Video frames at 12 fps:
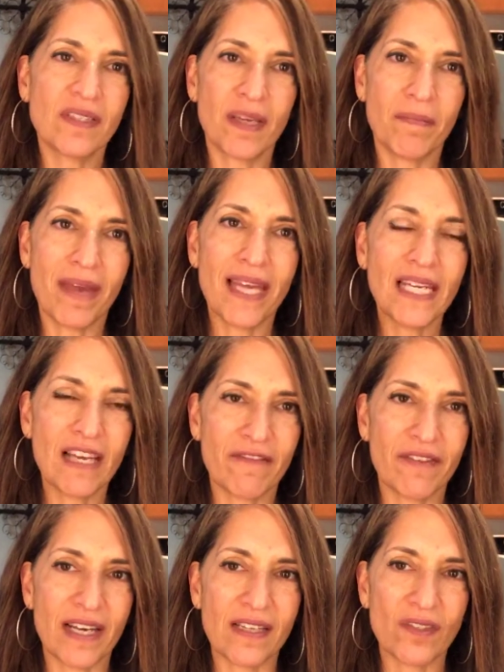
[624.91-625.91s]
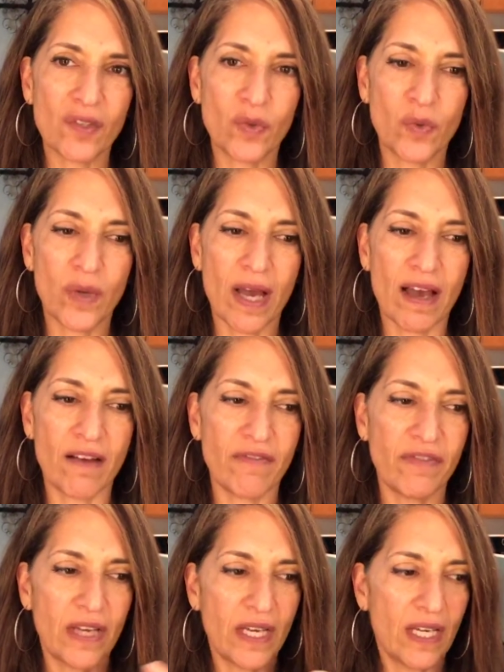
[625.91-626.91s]
to many of us who
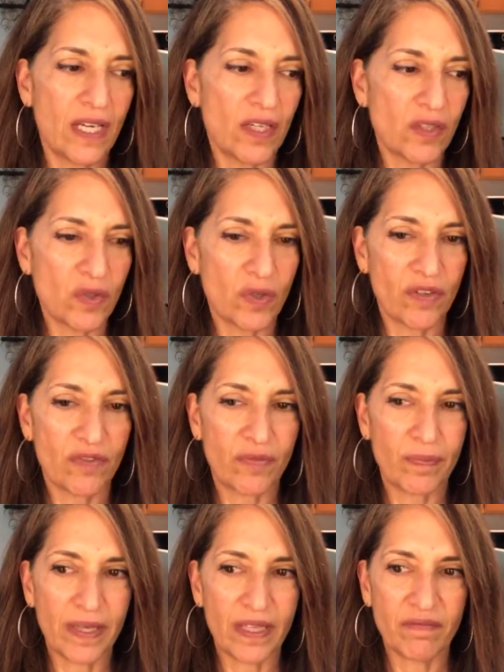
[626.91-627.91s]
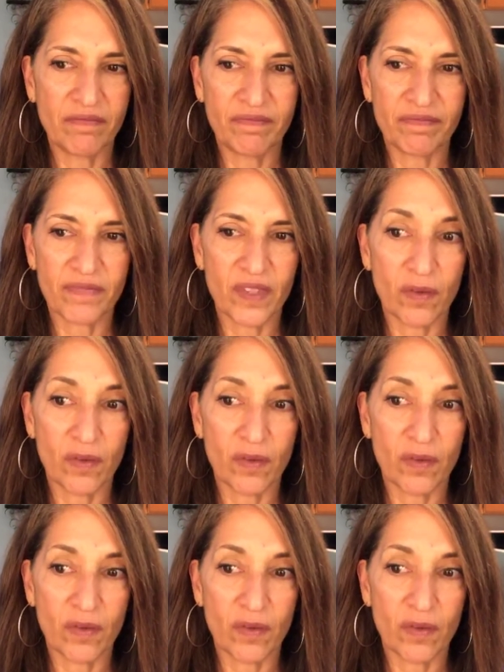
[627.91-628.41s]
have sort of been